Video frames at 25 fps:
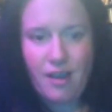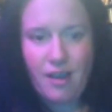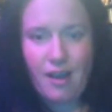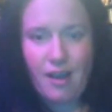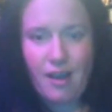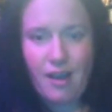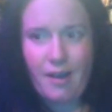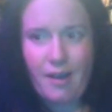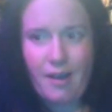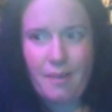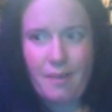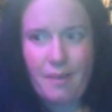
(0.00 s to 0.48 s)

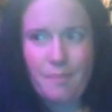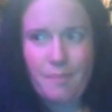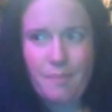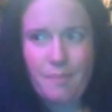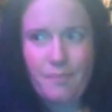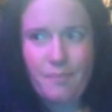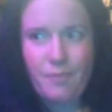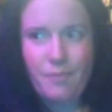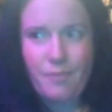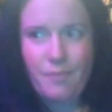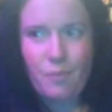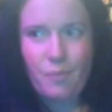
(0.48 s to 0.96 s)
Um,
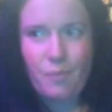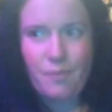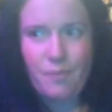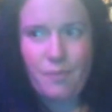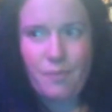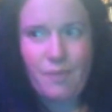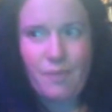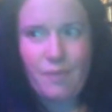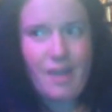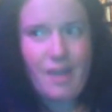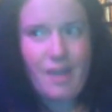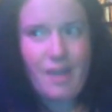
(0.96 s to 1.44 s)

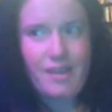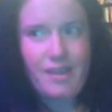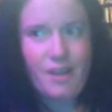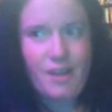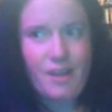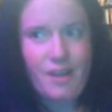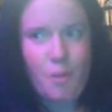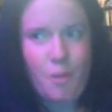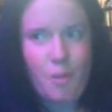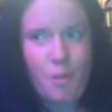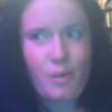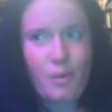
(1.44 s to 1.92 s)

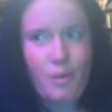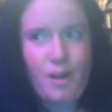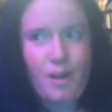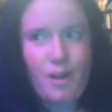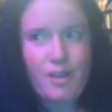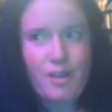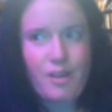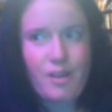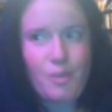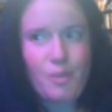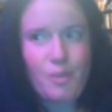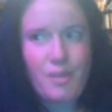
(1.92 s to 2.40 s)
we're all
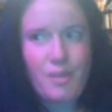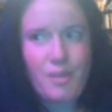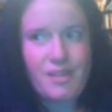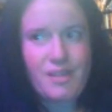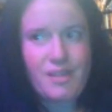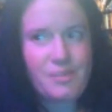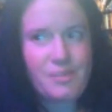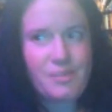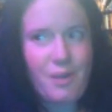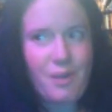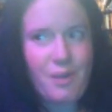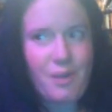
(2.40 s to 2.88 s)

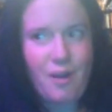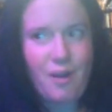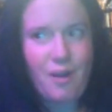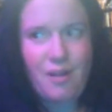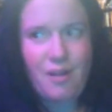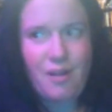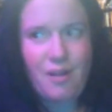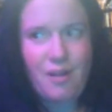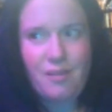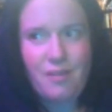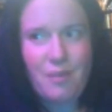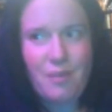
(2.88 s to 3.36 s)
humans. We
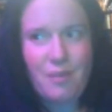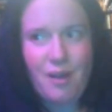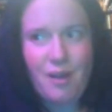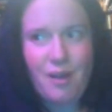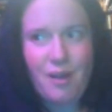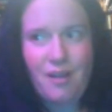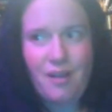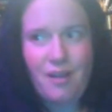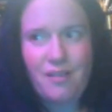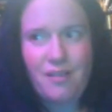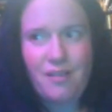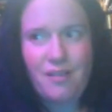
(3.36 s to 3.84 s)

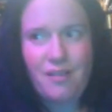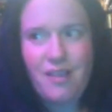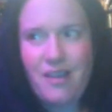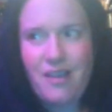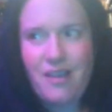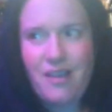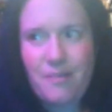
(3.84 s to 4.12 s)
all,